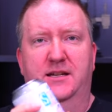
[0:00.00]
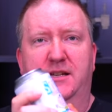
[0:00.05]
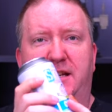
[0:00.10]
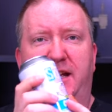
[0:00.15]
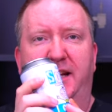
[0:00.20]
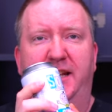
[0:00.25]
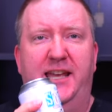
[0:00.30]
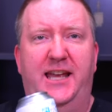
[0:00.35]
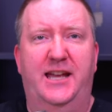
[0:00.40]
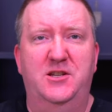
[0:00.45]

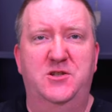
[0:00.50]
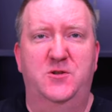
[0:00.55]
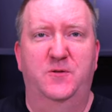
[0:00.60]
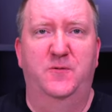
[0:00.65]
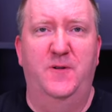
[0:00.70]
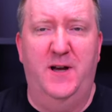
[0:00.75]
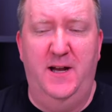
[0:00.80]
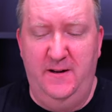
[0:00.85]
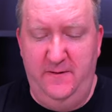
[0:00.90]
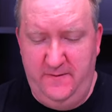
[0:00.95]
That can
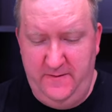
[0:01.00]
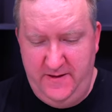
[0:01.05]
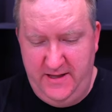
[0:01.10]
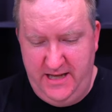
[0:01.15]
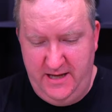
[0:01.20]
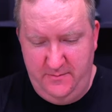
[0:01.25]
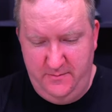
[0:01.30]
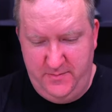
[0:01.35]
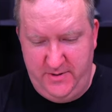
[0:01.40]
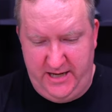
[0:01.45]
survived the
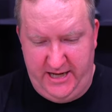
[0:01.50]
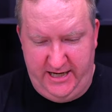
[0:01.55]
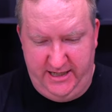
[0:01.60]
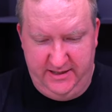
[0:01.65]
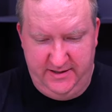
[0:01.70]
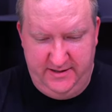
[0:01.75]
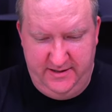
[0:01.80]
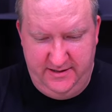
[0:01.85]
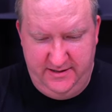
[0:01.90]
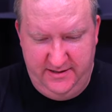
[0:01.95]

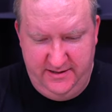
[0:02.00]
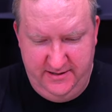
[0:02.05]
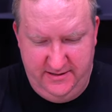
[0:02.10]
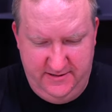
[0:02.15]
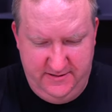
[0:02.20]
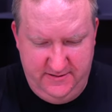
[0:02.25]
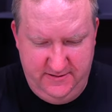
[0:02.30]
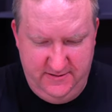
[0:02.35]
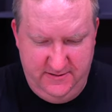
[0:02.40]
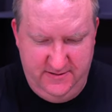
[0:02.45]
impact.
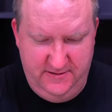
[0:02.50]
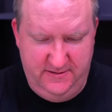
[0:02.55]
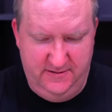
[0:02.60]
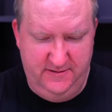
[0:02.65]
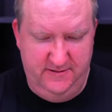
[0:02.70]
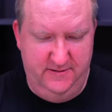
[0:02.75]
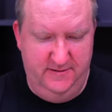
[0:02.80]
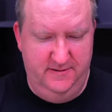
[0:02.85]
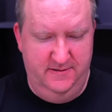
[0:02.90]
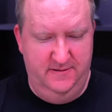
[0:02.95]

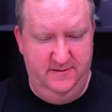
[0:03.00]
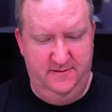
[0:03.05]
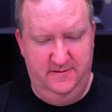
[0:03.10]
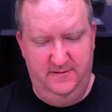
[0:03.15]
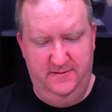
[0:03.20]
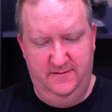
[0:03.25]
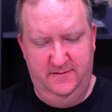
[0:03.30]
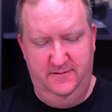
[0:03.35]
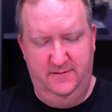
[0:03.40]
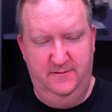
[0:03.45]

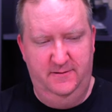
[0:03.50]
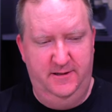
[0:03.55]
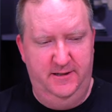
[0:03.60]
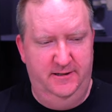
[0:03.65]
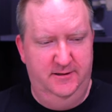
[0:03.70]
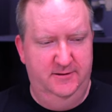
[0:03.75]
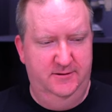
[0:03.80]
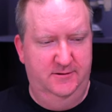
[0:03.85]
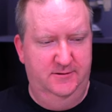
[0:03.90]
All right.